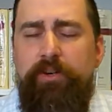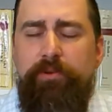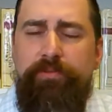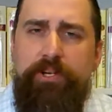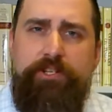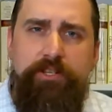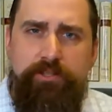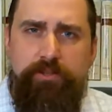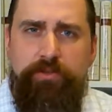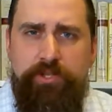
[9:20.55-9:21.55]
When flesh gets
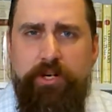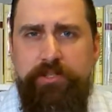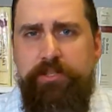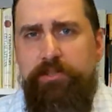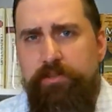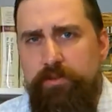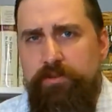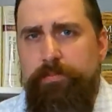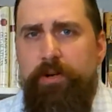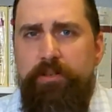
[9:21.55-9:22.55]
used, sarx gets
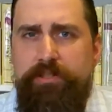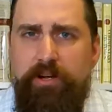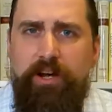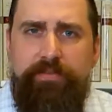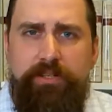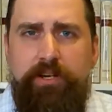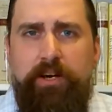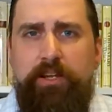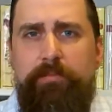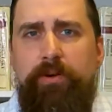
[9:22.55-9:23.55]
used, Paul is often
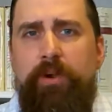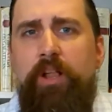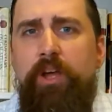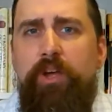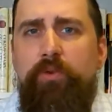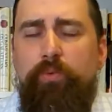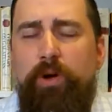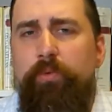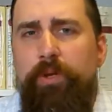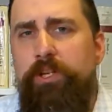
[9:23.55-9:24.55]
talking about
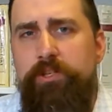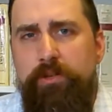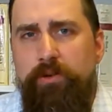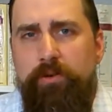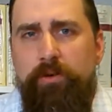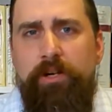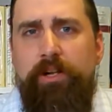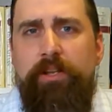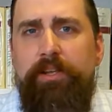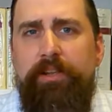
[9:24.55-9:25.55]
what we do
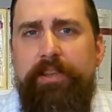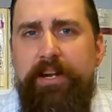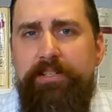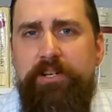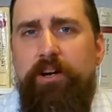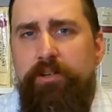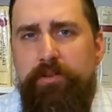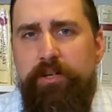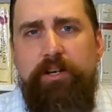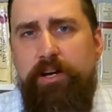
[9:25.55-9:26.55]
that is
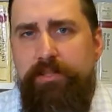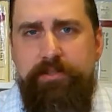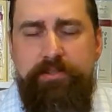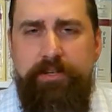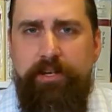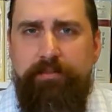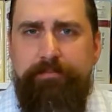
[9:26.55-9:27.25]
contrary to God's design.